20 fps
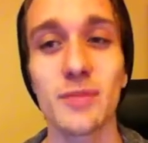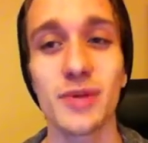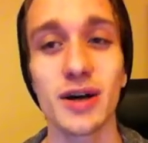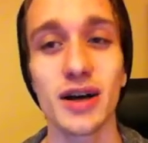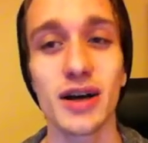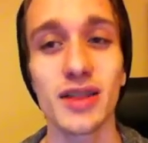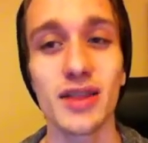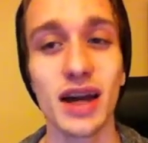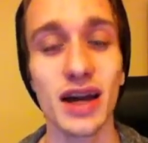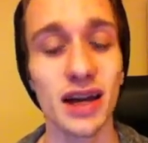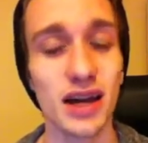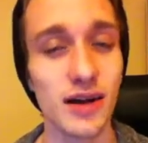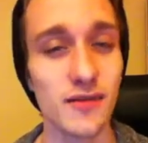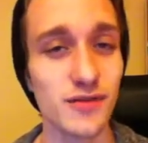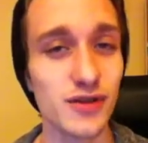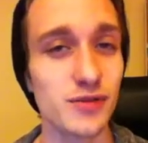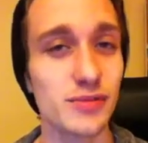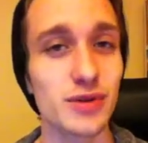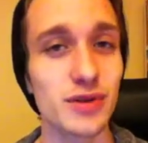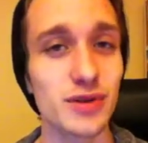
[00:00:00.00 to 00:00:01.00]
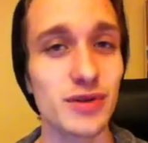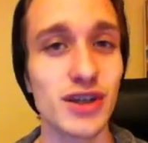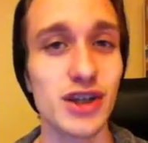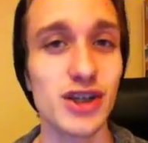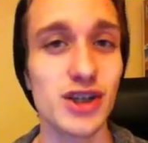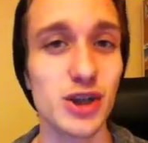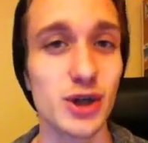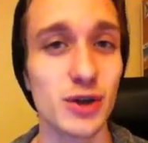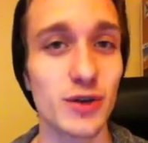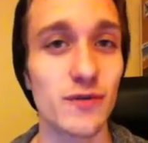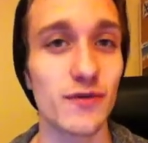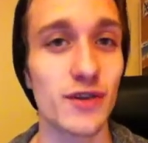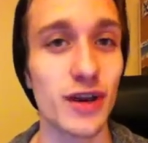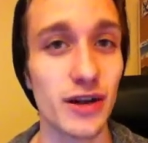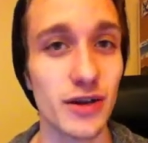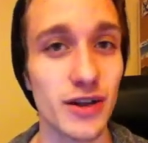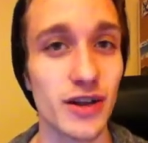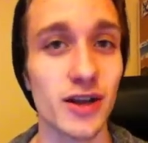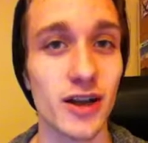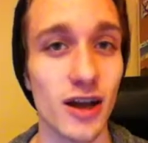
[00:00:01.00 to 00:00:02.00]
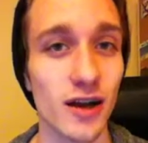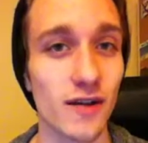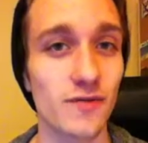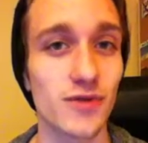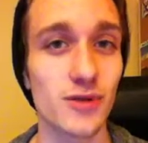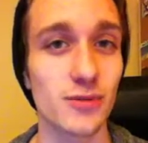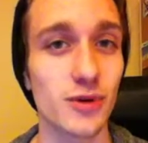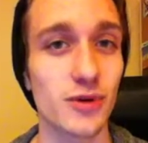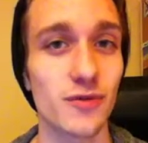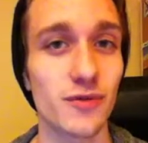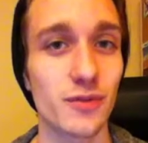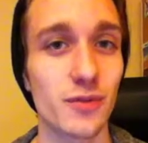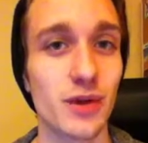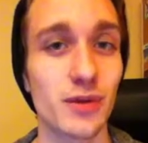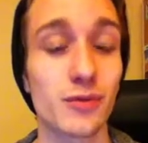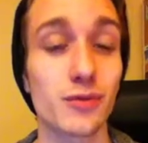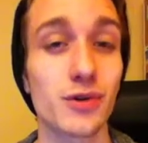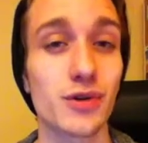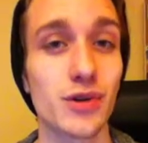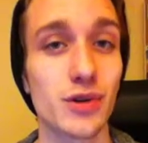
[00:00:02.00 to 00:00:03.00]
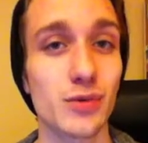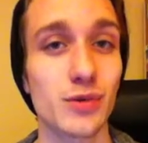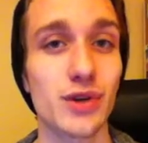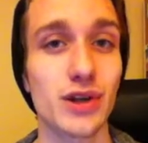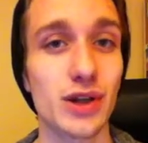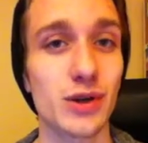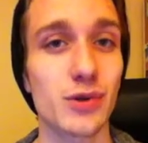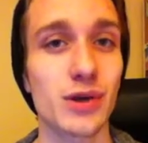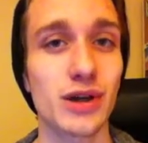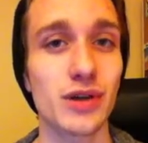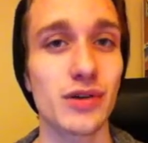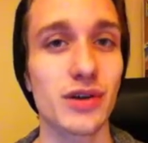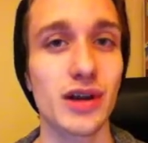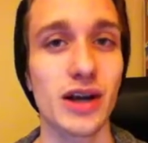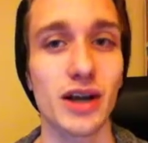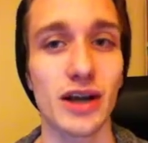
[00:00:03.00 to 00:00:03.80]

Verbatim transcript: But that comfortability turned very uncomfortable for me really, really quickly.